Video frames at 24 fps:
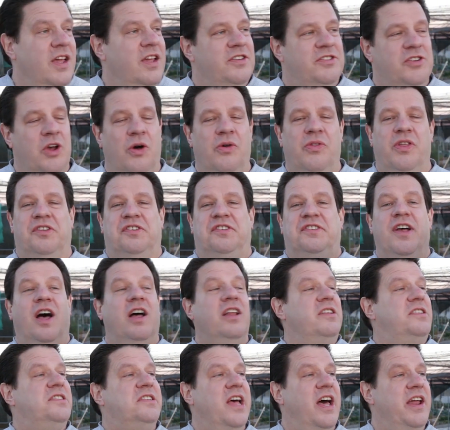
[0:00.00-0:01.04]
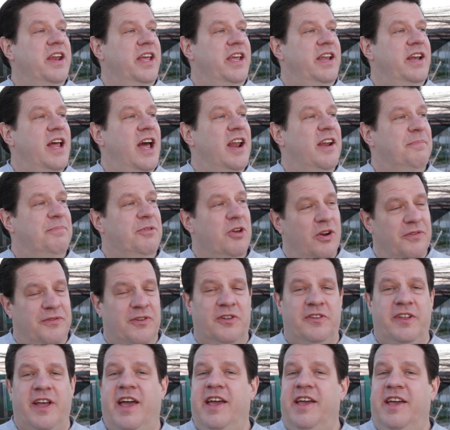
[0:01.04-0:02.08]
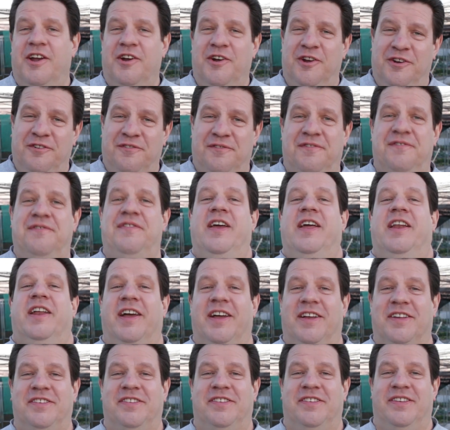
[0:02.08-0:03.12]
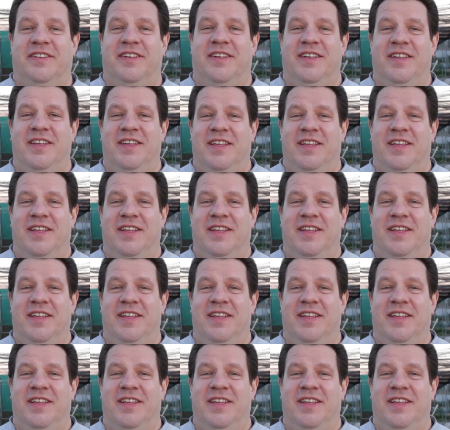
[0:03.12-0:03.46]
So the sun's setting on a beautiful day here in Phoenix.